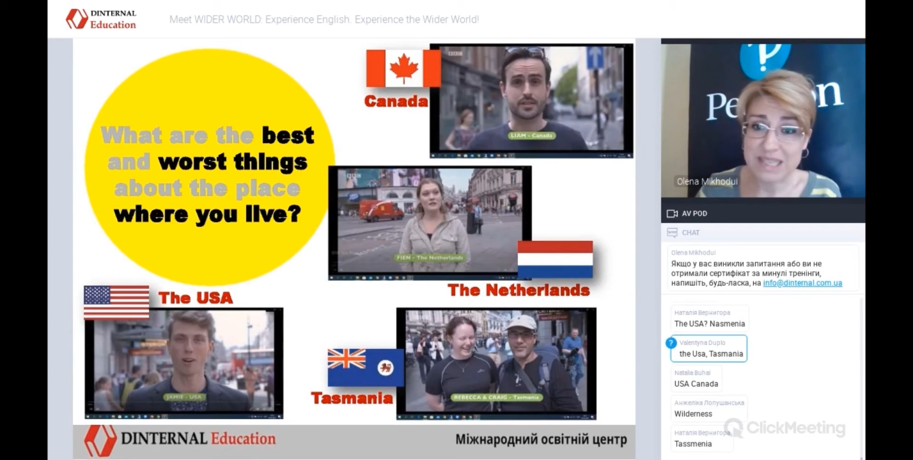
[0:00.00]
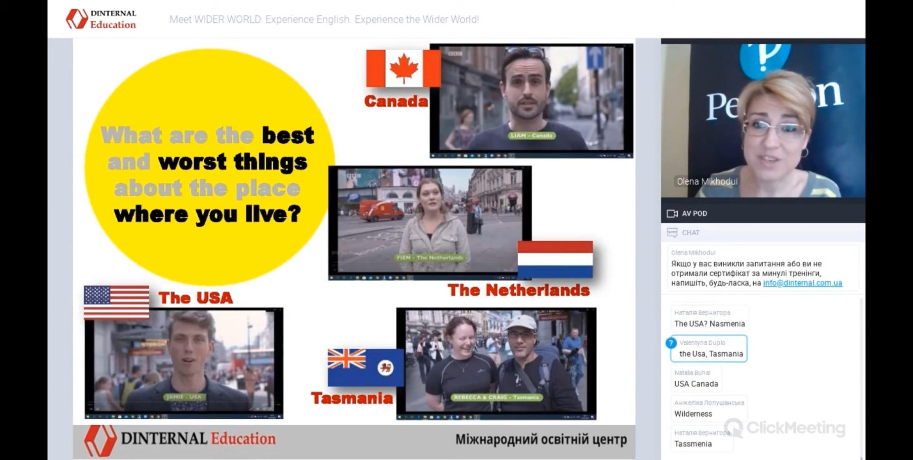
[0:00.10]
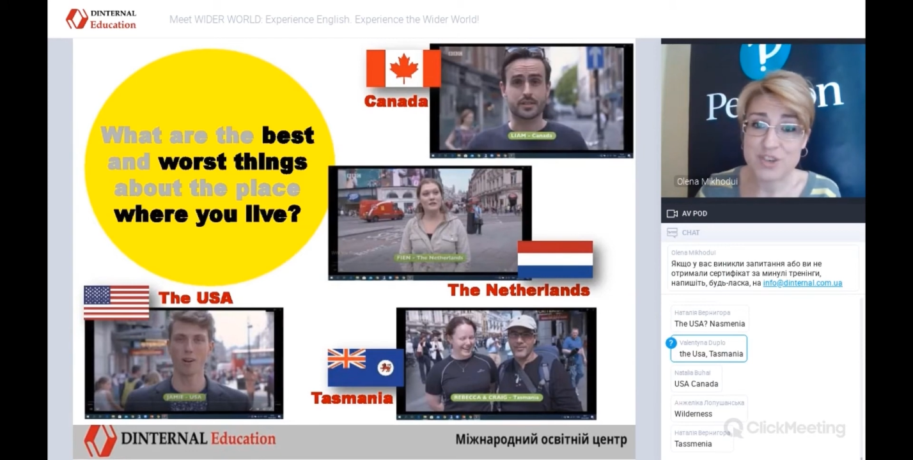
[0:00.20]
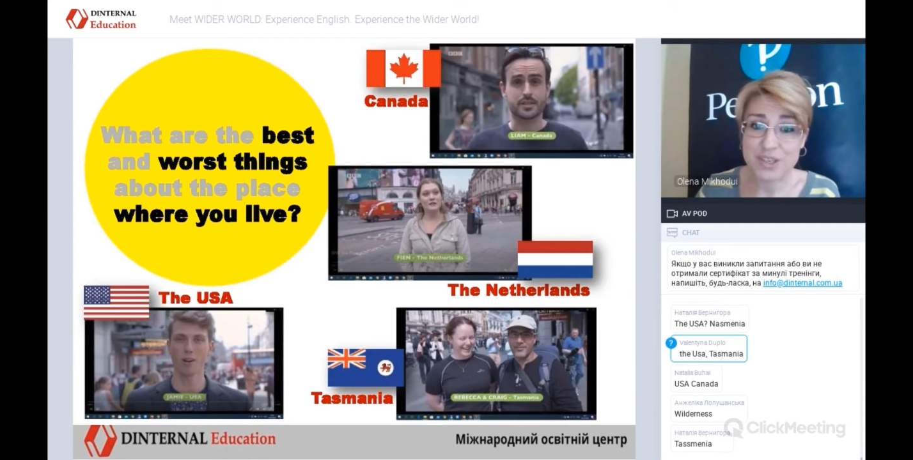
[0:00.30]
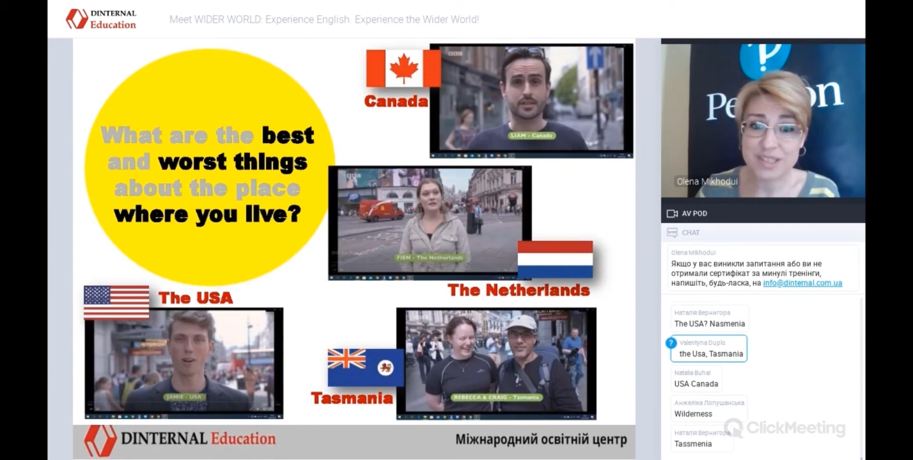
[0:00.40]

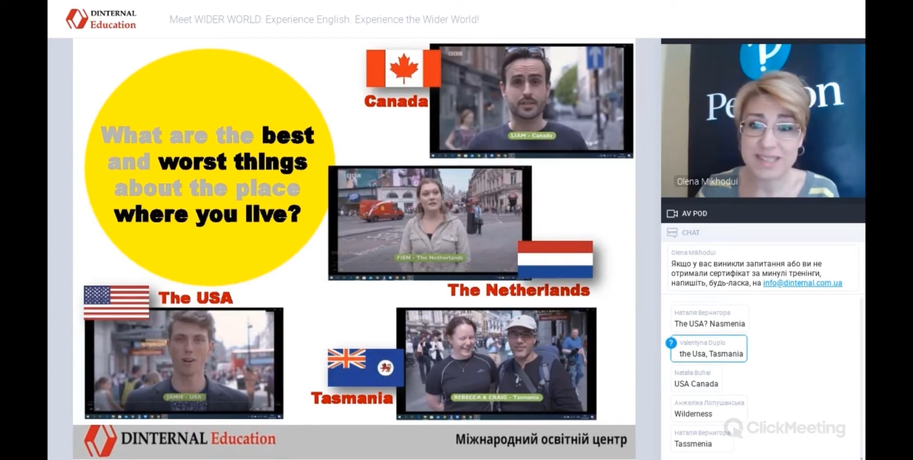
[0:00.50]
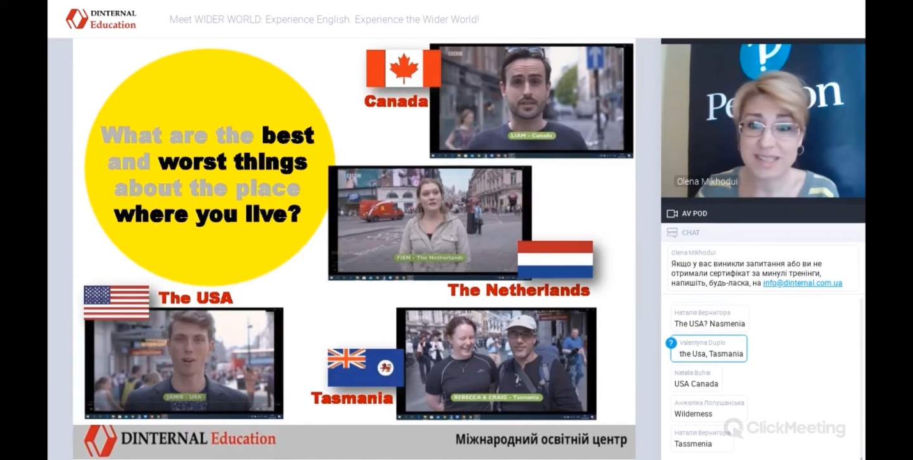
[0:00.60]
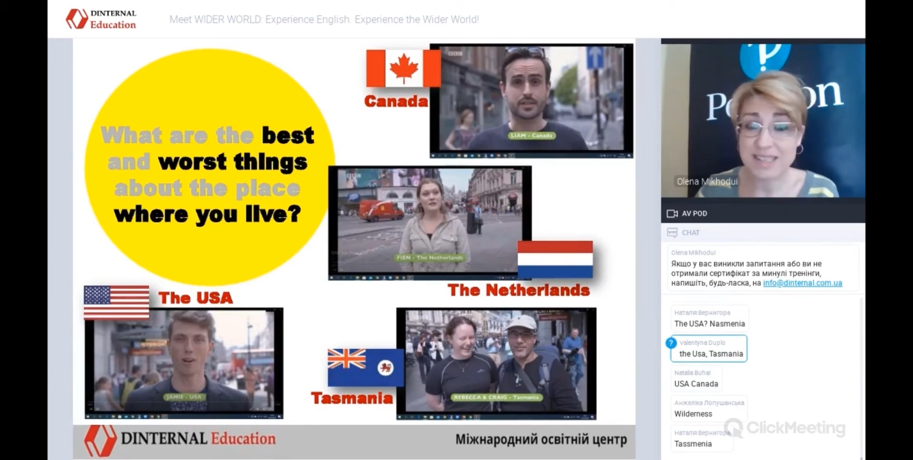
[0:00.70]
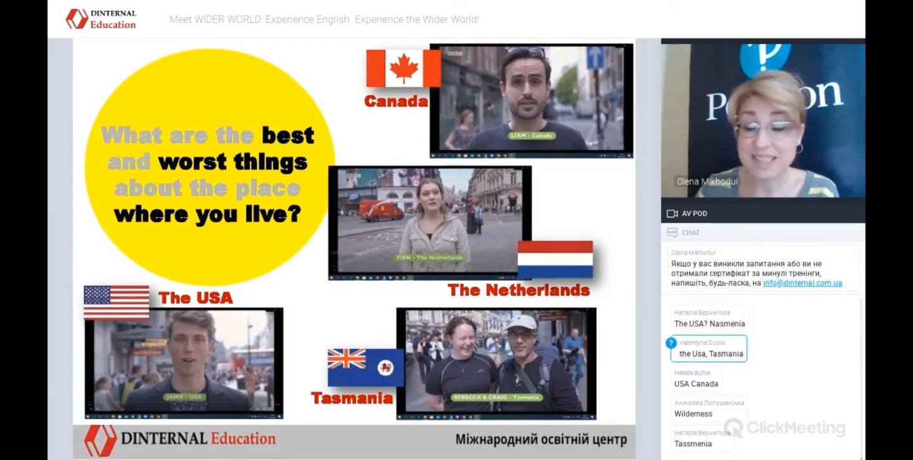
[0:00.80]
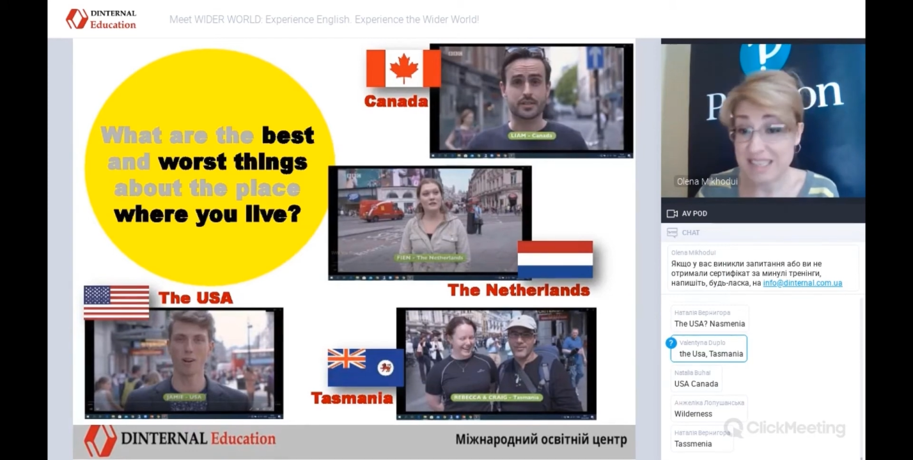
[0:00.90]

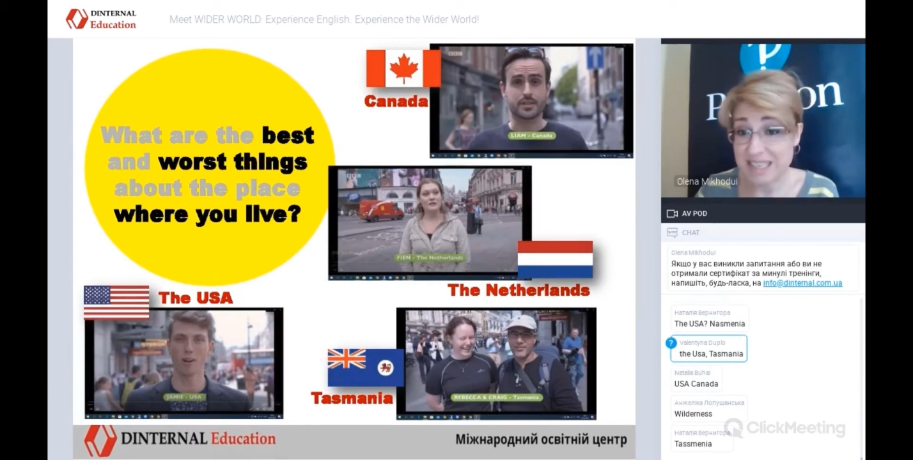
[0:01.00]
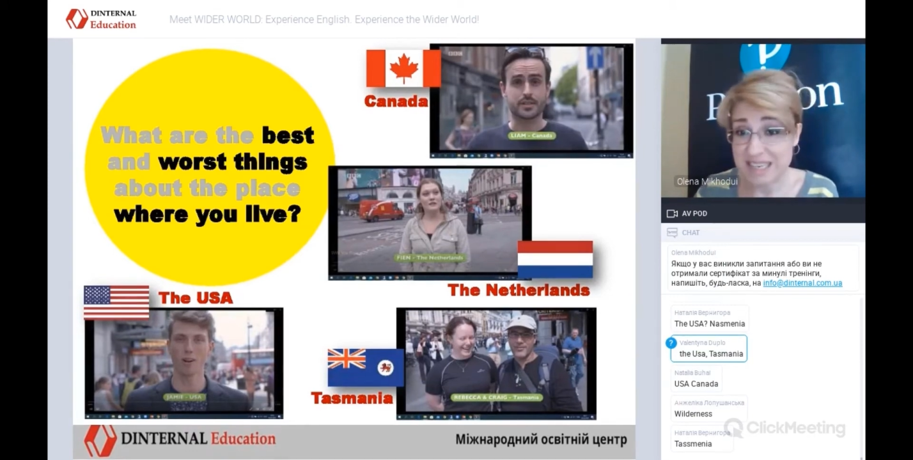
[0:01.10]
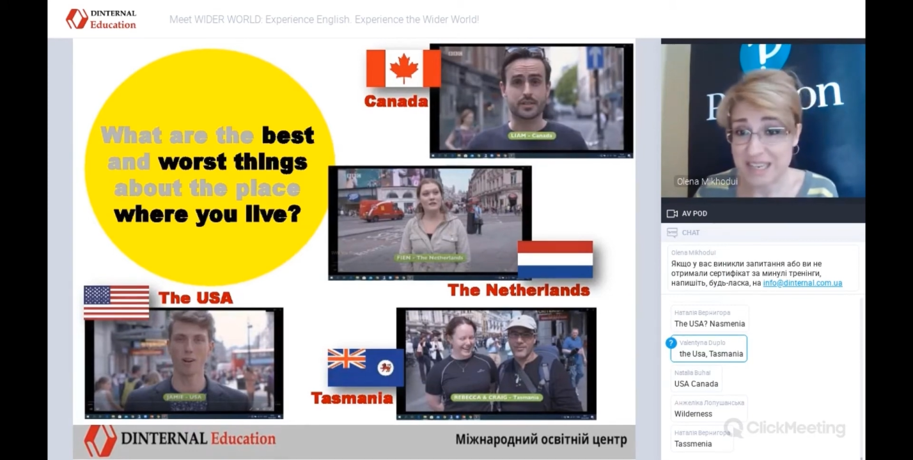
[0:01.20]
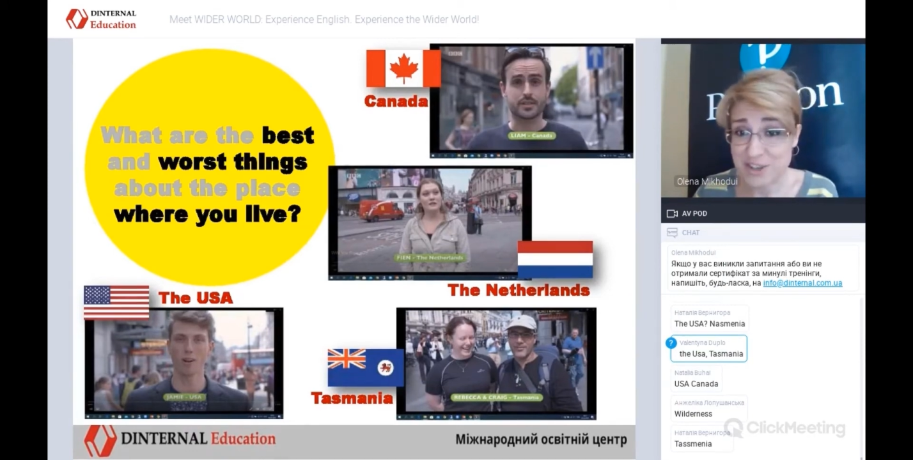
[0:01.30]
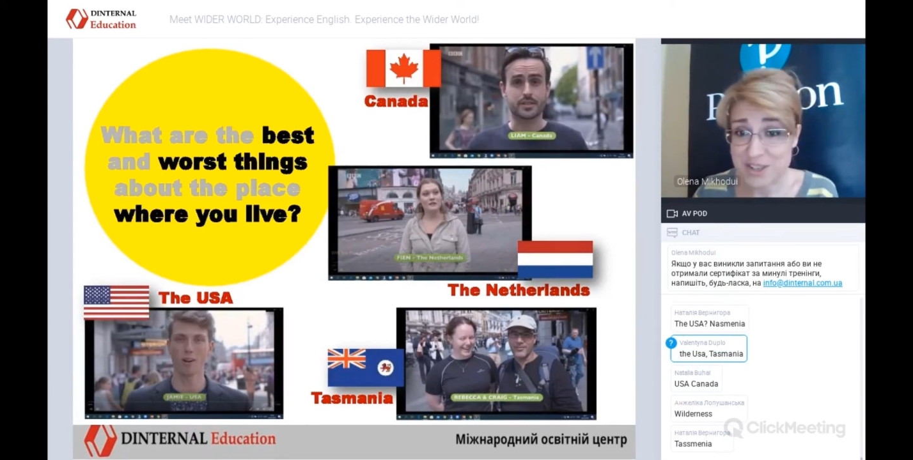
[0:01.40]
teachers and
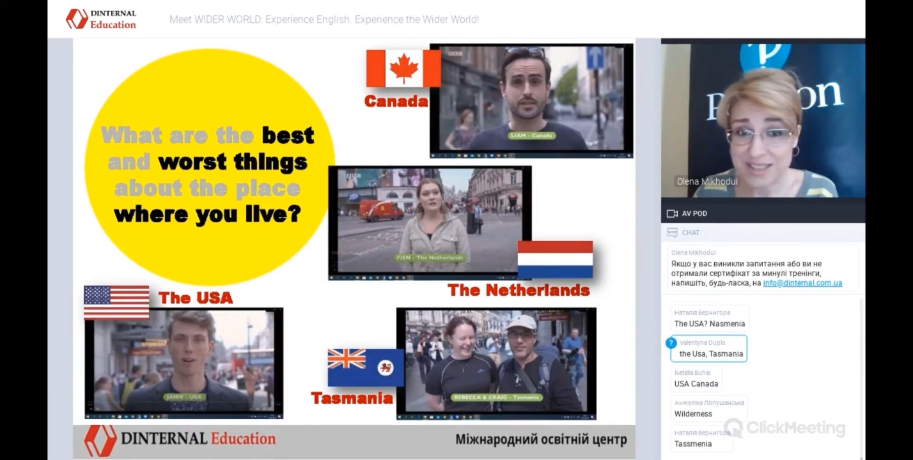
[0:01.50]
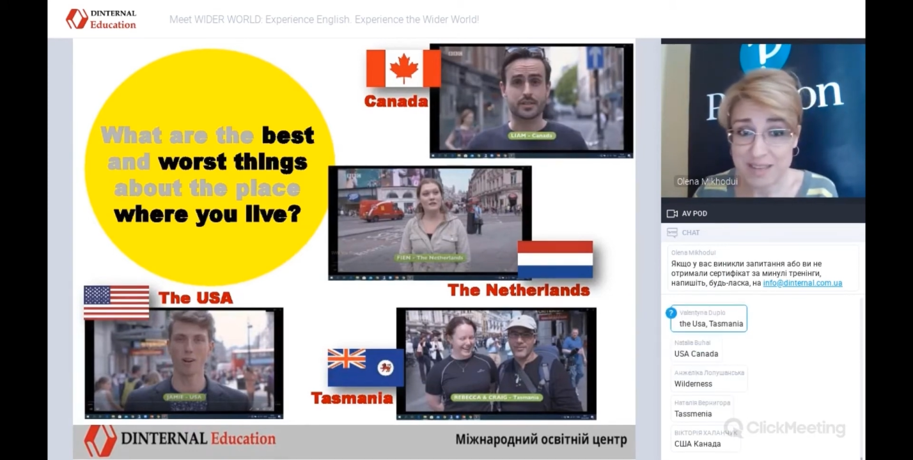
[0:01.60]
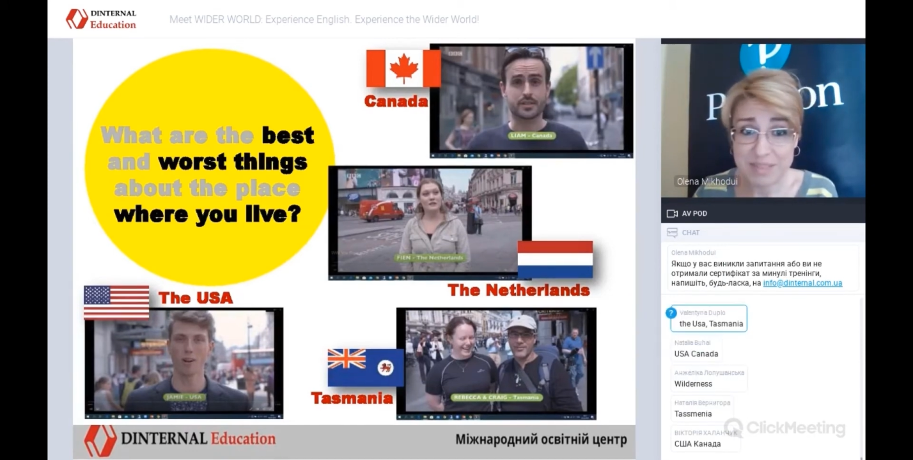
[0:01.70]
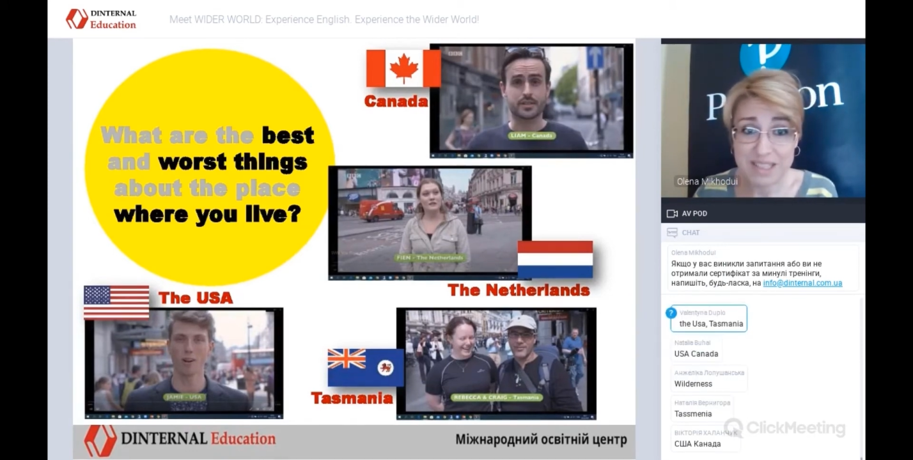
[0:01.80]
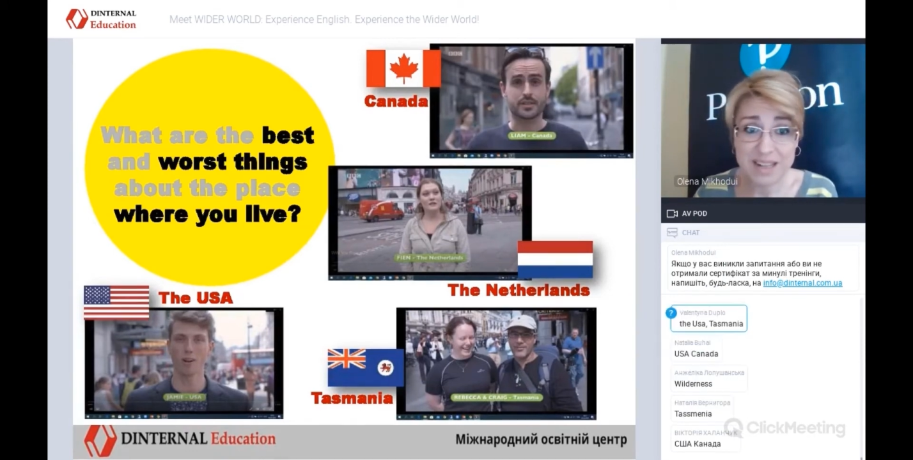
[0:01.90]
teenagers
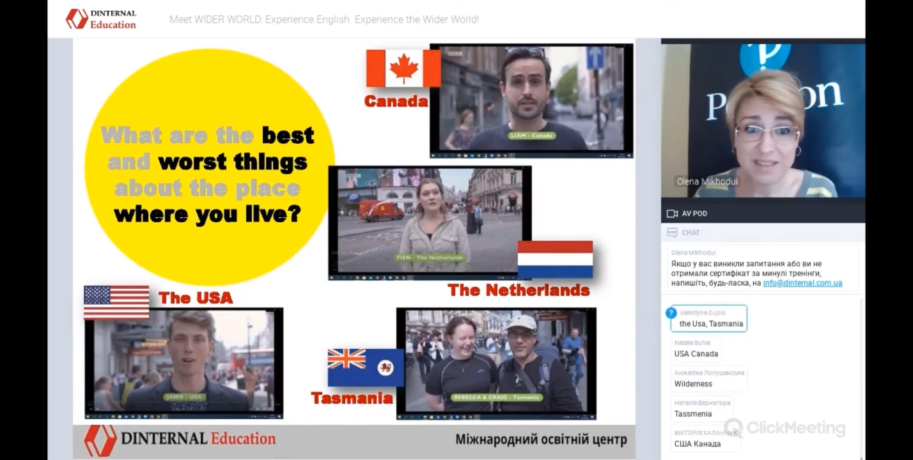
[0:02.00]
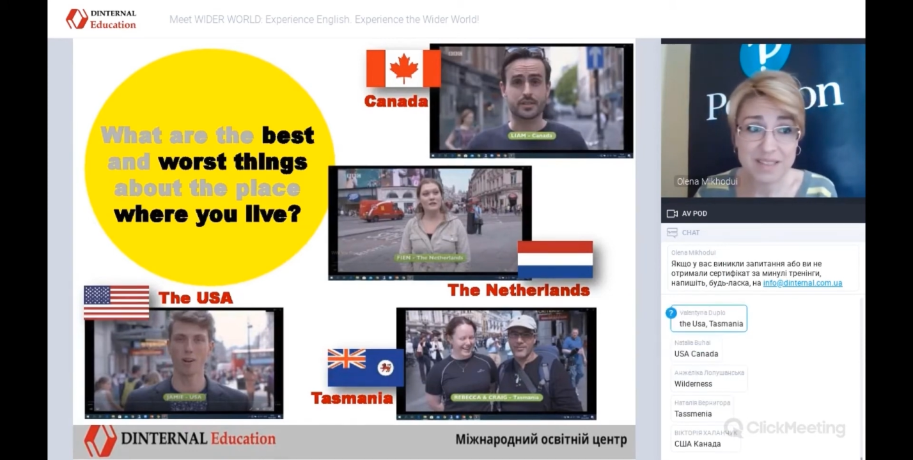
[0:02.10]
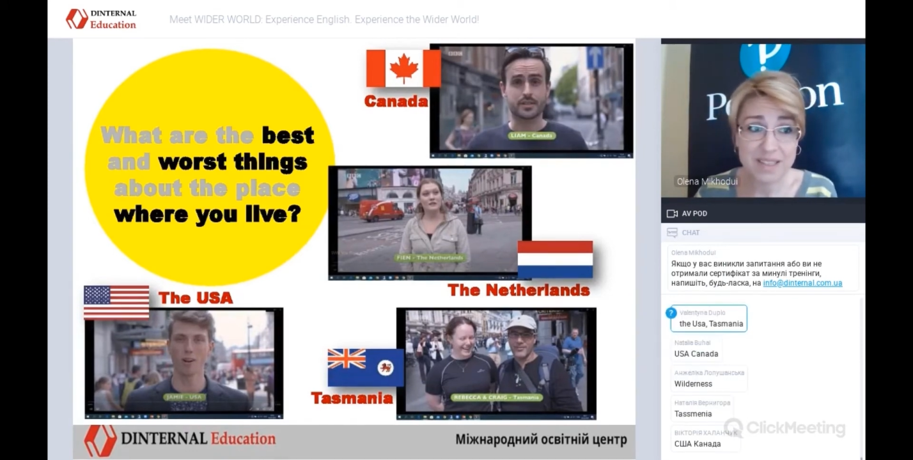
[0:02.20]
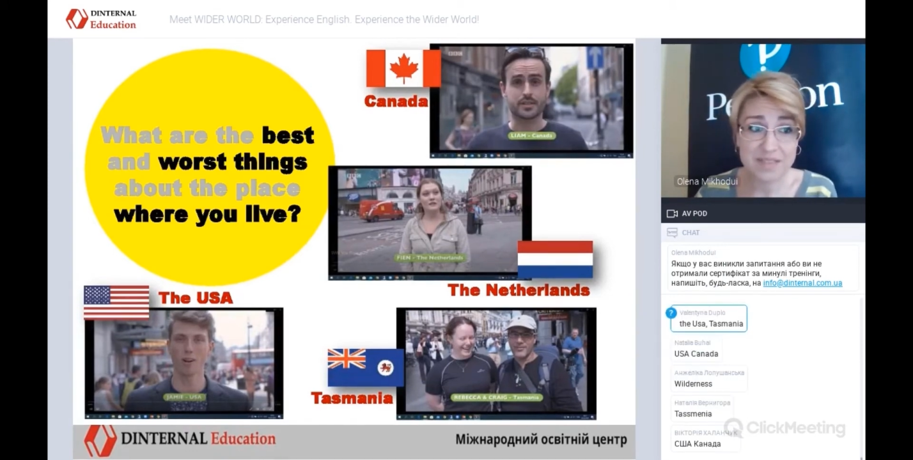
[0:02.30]
themselves.